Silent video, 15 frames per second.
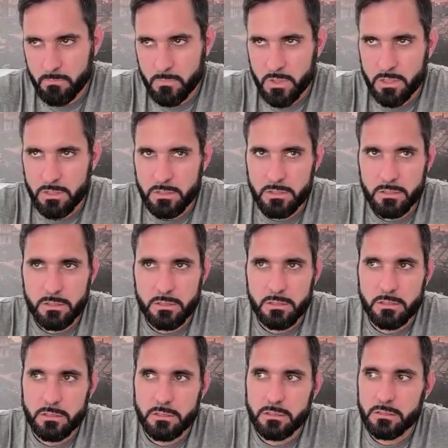
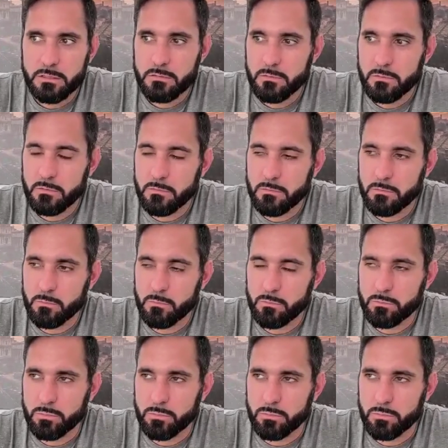(silence)